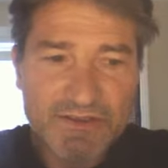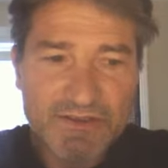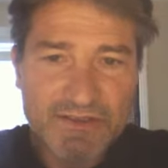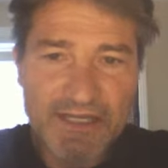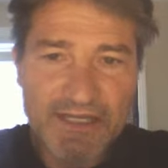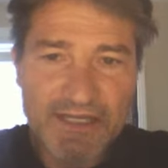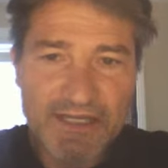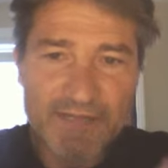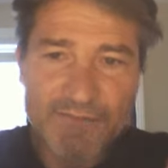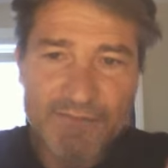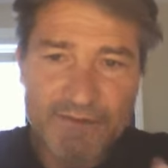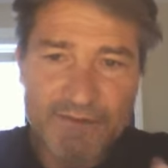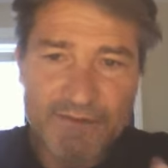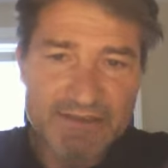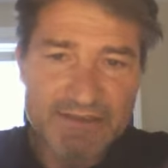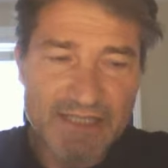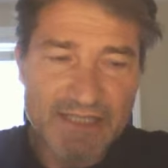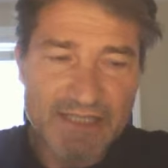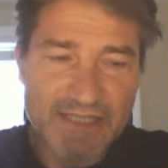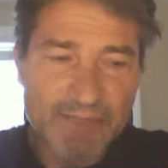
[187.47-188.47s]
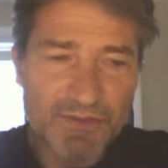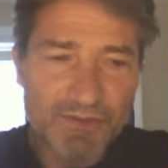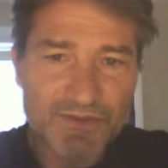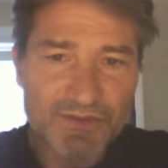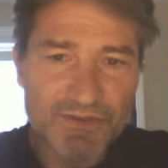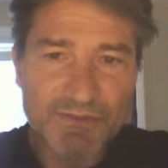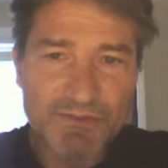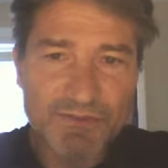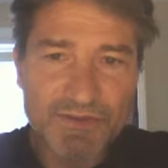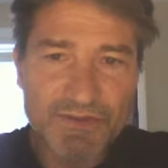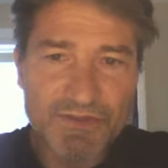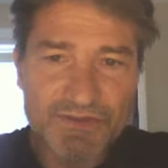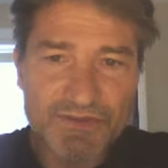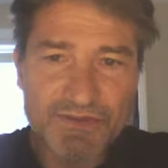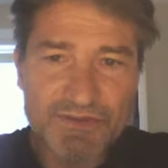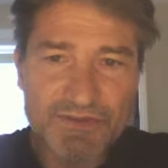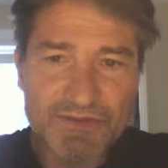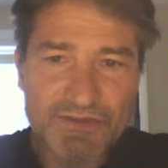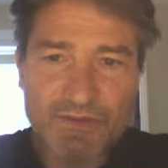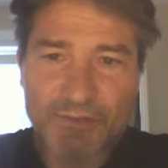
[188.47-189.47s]
Take, for example, numbers
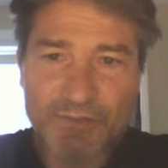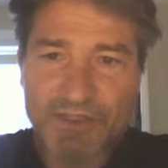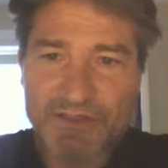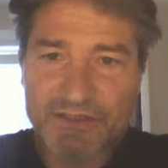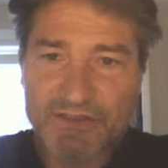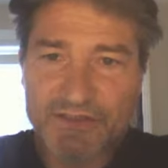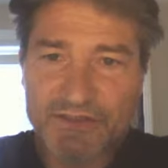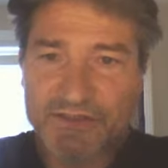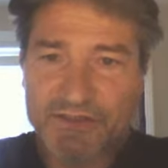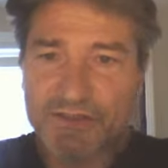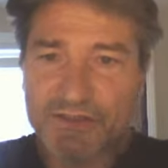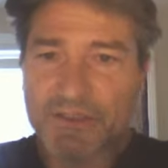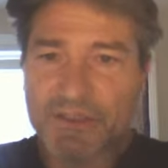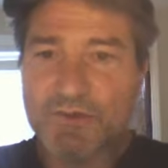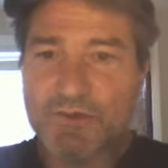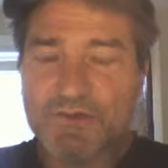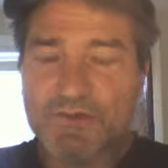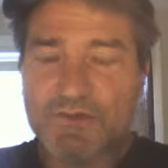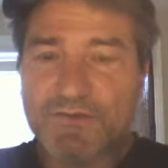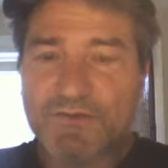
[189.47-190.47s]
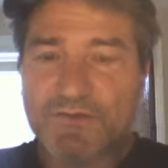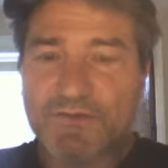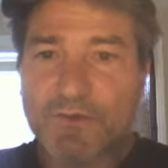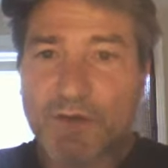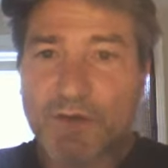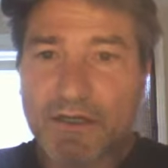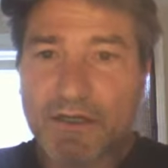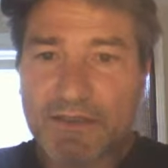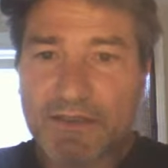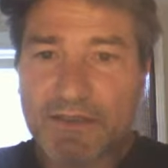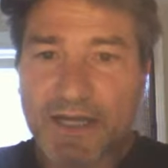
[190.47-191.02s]
2 plus 2 equals 4.